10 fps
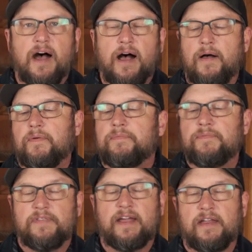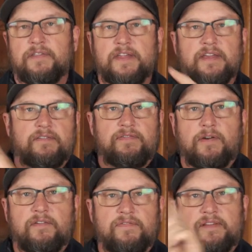uh, that kind of thing. If
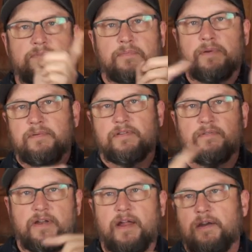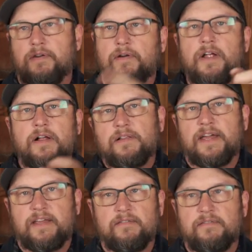you're on Facebook, maybe it's over there. I don't know.
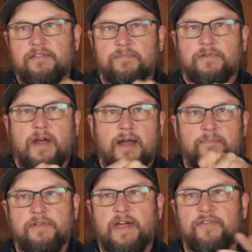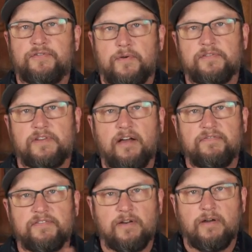Like it, subscribe, do that sort of
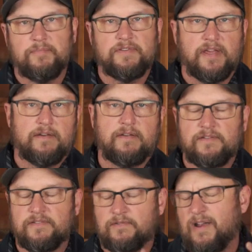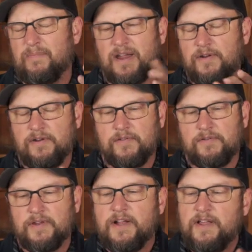stuff. You know what I'm saying? Instagram, I don't
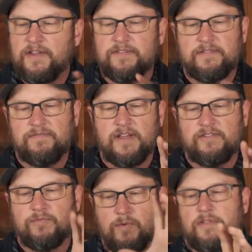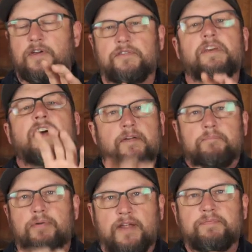know, InstaFace, one of those.
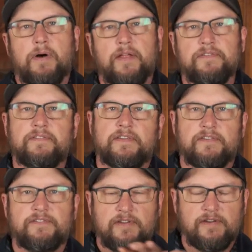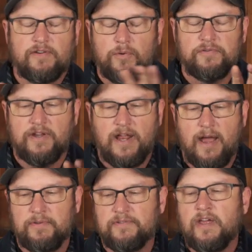Press buttons and, and cool shit
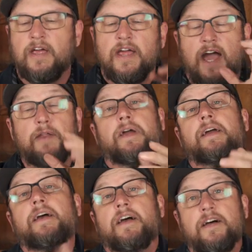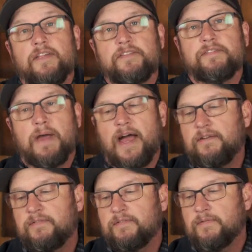happens. Anyway, this is
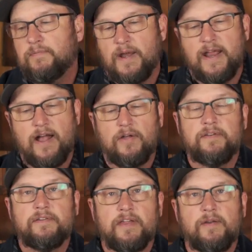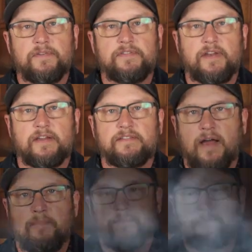Matt, Ray Allen, and we'll see you next time.